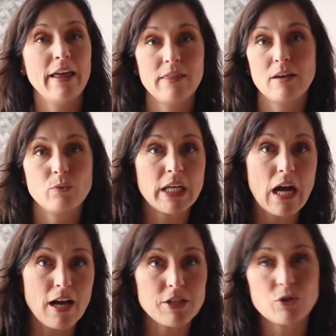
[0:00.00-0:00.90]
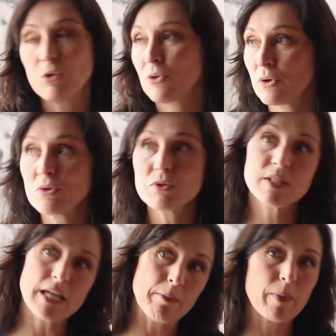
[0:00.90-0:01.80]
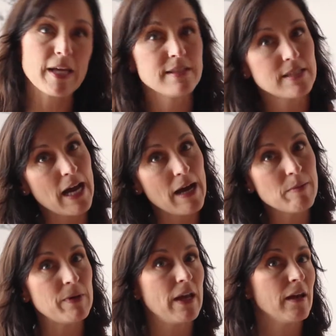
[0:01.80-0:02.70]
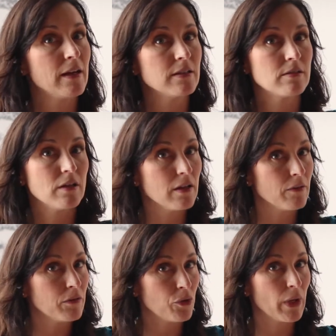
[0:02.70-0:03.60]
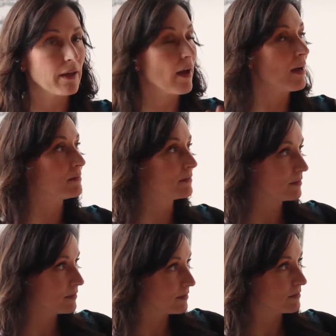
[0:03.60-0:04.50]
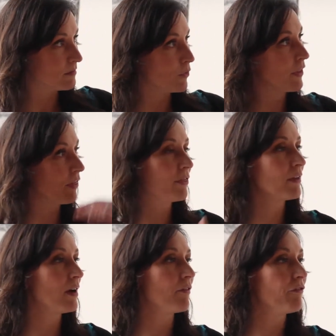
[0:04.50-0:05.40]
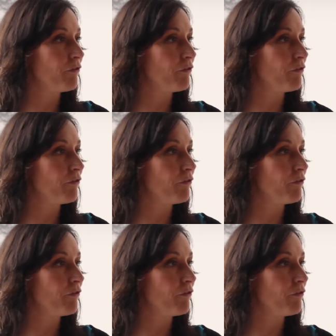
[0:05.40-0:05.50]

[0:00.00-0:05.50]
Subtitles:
and then we guide you through step by step, and you end up with a